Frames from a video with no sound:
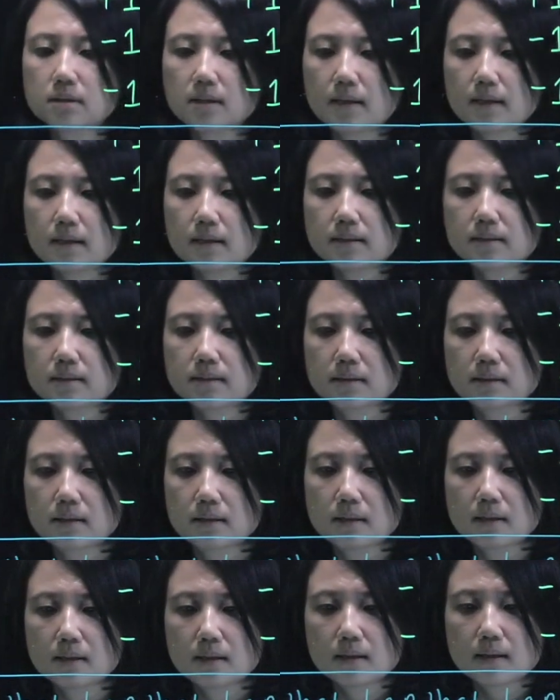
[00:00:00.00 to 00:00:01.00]
that
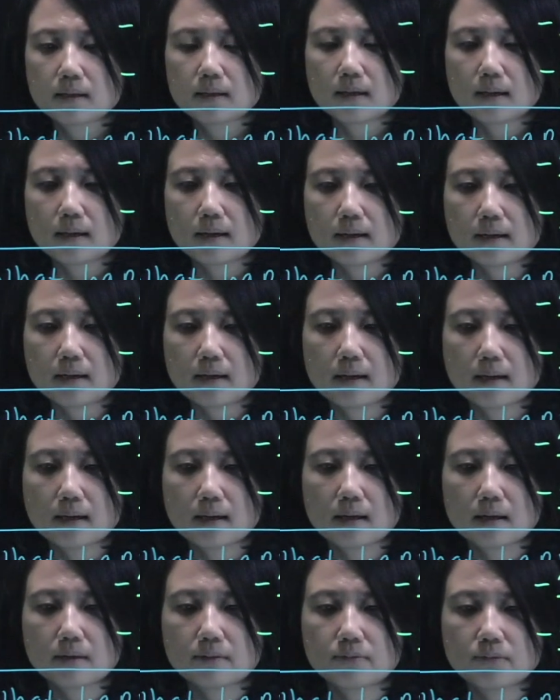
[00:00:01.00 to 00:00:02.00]
I
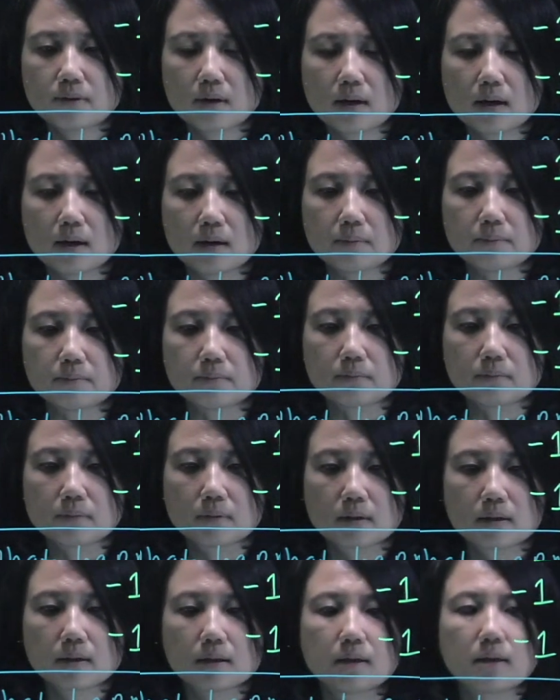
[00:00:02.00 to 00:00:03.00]
have 2
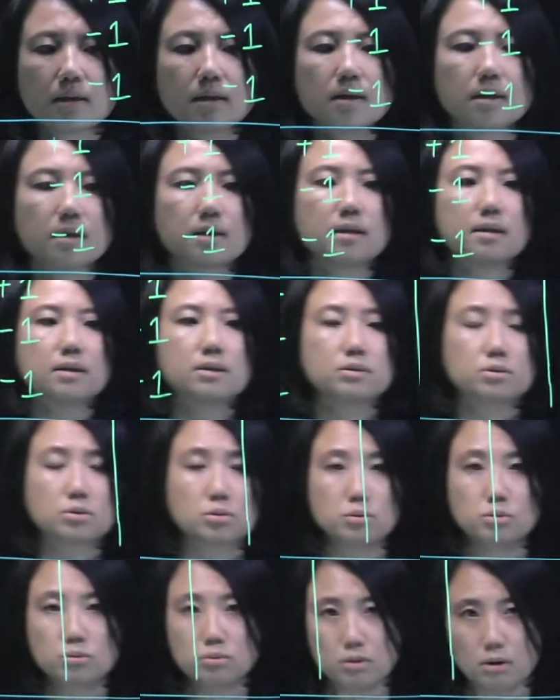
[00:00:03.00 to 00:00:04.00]

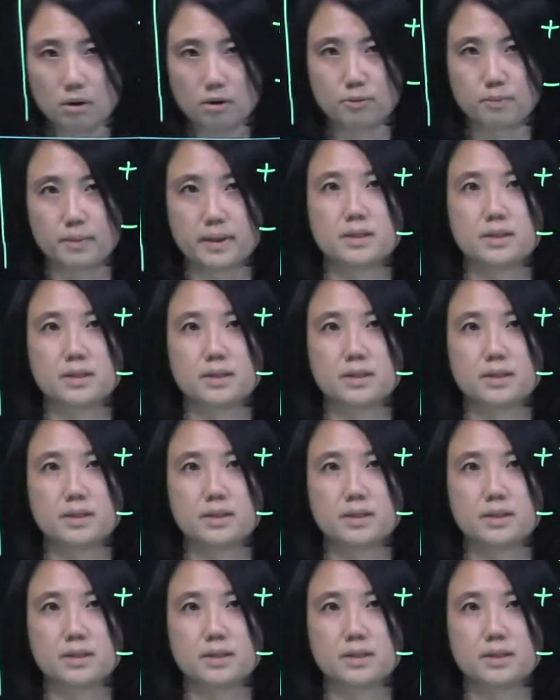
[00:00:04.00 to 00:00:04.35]
of my